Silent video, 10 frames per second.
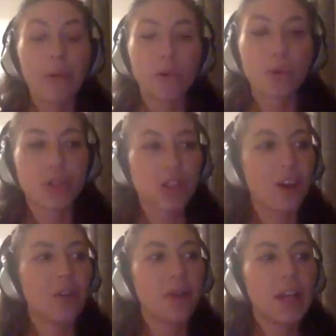would
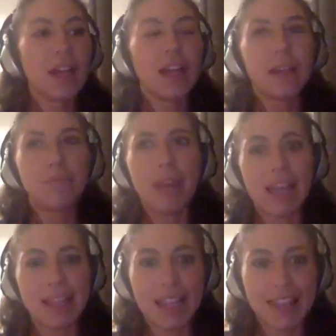also
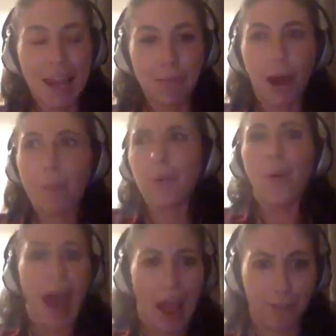mean that they become
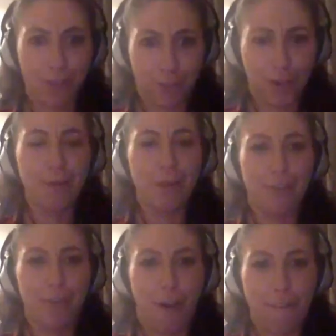aware of the filming
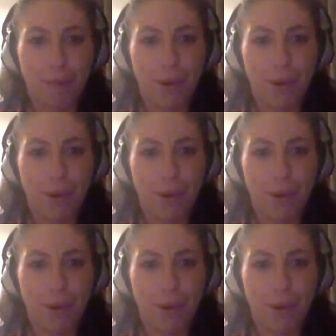environment.